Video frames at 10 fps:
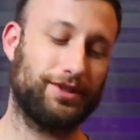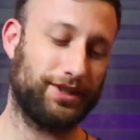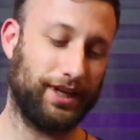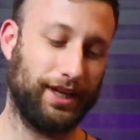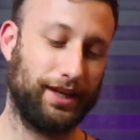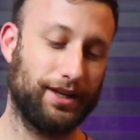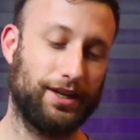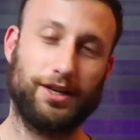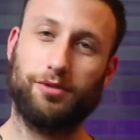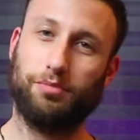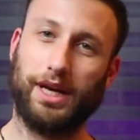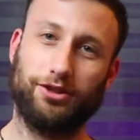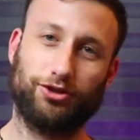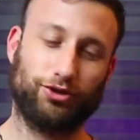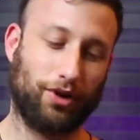D
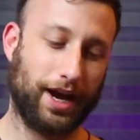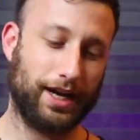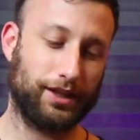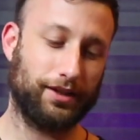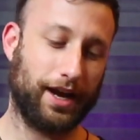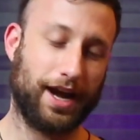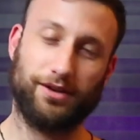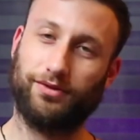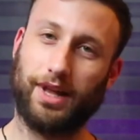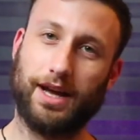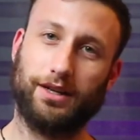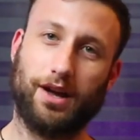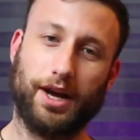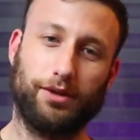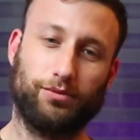major triad add flat
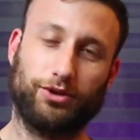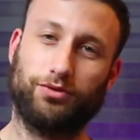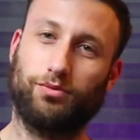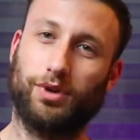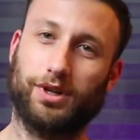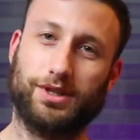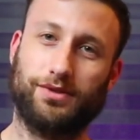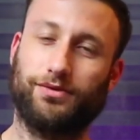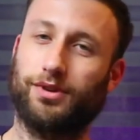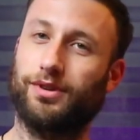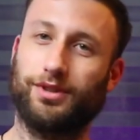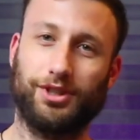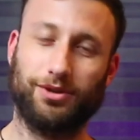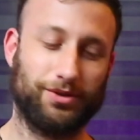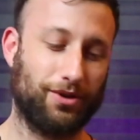9, which works for, you
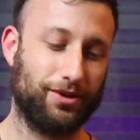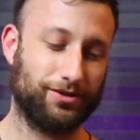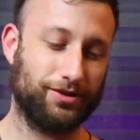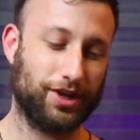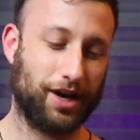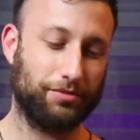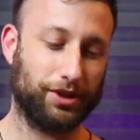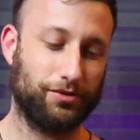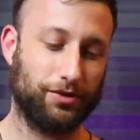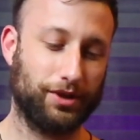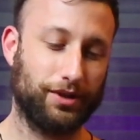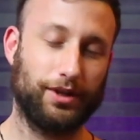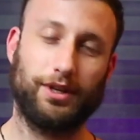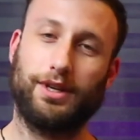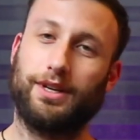know, an altered dominant chord,
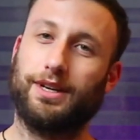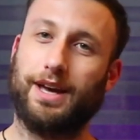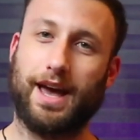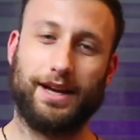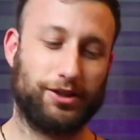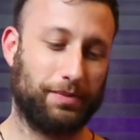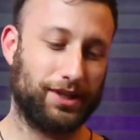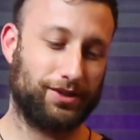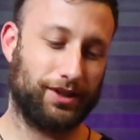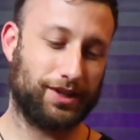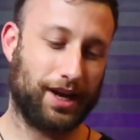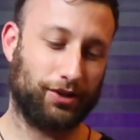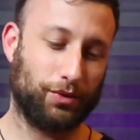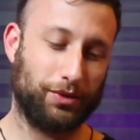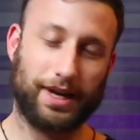and it's basically
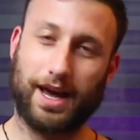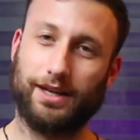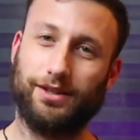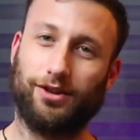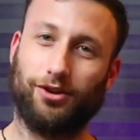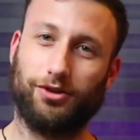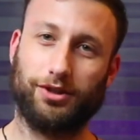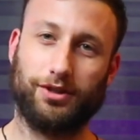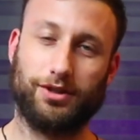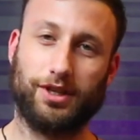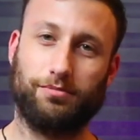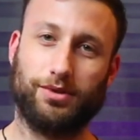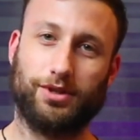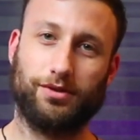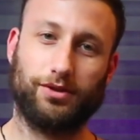exactly what we had earlier in this
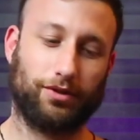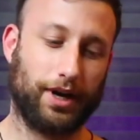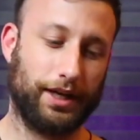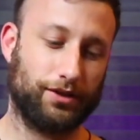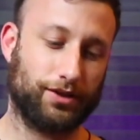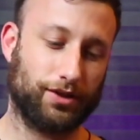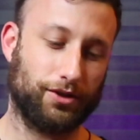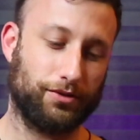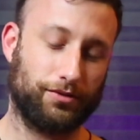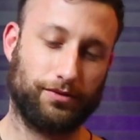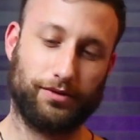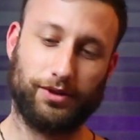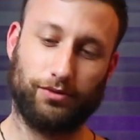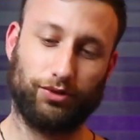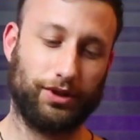episode, alright? So
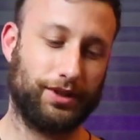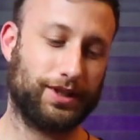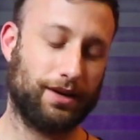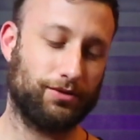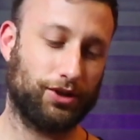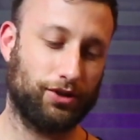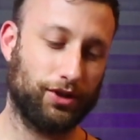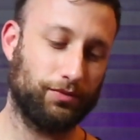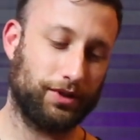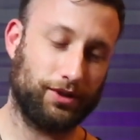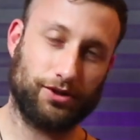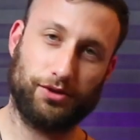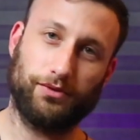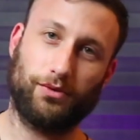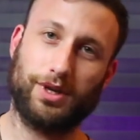it really sounds good with these
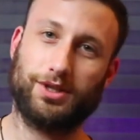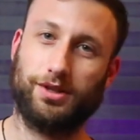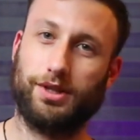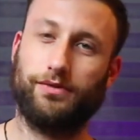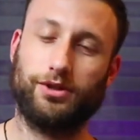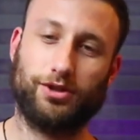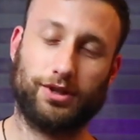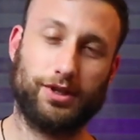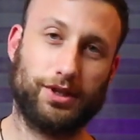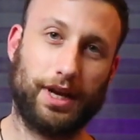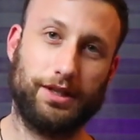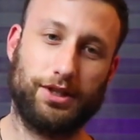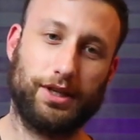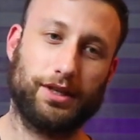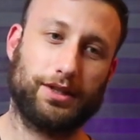two voicings, even just as an
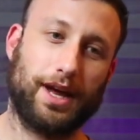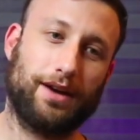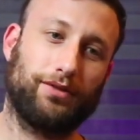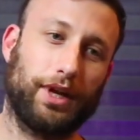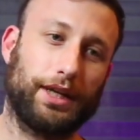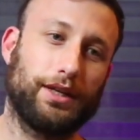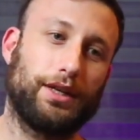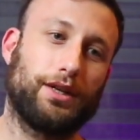idea to have like